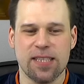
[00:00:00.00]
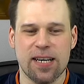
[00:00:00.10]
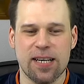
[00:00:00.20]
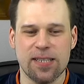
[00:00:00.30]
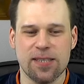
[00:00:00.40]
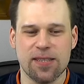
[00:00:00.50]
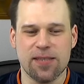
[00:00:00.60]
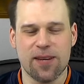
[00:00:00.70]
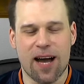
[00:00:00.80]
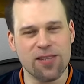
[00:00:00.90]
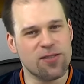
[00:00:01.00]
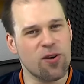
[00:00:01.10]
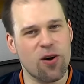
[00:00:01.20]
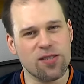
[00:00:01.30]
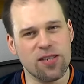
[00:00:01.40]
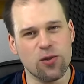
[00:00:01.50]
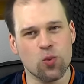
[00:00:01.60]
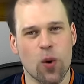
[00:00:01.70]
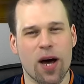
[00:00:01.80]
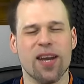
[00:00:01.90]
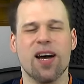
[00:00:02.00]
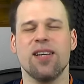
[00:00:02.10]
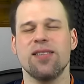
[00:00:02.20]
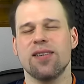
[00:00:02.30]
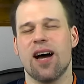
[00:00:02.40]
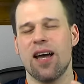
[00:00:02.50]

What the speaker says: And I saw season one, and